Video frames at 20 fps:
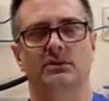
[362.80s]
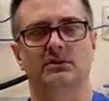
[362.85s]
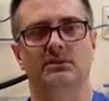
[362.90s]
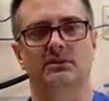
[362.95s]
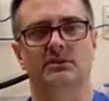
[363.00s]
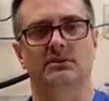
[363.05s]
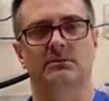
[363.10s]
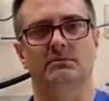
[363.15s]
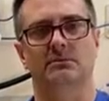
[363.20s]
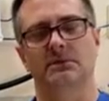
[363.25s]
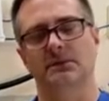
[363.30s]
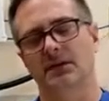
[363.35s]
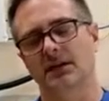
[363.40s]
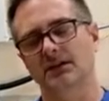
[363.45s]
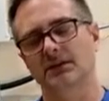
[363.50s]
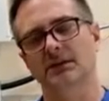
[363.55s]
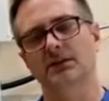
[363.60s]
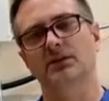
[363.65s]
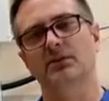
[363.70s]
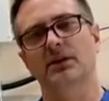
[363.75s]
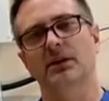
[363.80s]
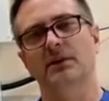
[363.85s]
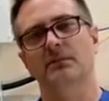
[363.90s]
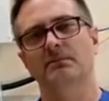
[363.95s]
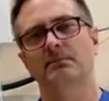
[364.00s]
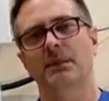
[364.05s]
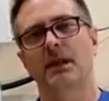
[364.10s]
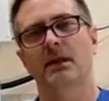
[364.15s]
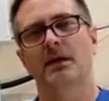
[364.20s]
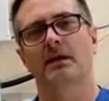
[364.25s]
system. Until then,
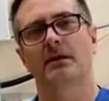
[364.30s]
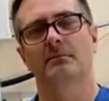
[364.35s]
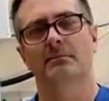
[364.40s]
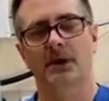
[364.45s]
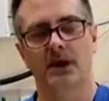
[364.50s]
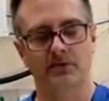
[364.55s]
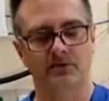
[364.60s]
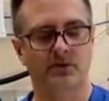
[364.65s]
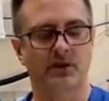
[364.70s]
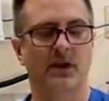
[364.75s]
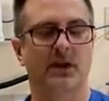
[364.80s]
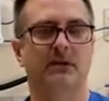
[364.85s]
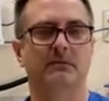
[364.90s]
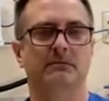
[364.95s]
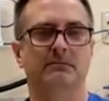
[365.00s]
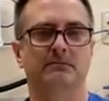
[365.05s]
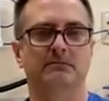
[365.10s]
bye for now.